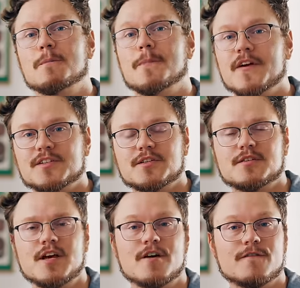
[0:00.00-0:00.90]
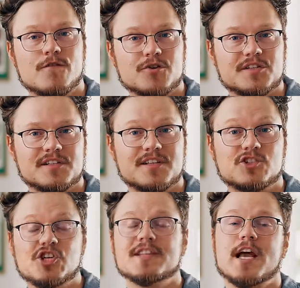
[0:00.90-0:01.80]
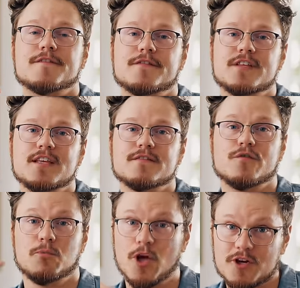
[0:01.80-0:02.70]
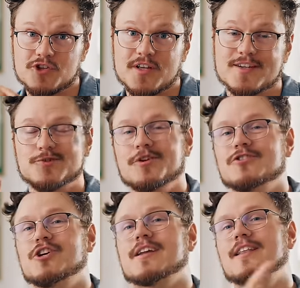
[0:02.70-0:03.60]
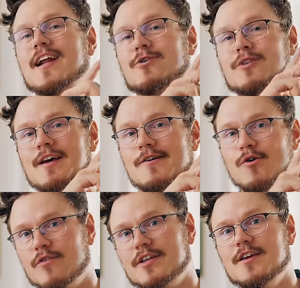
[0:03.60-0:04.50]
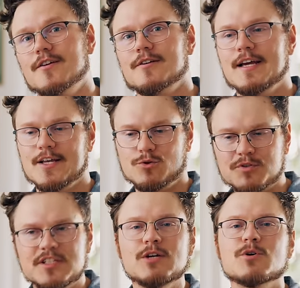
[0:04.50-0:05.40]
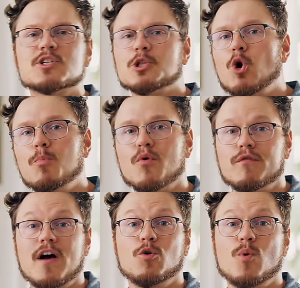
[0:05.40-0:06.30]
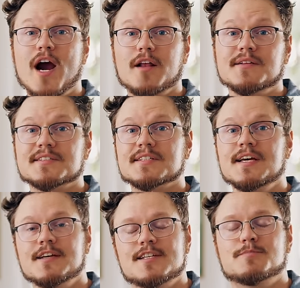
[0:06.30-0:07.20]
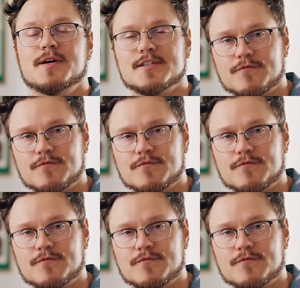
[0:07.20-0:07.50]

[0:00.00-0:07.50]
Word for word: comparison versus the G915 from Logitech, so you can check that out over here to see which low profile wireless is best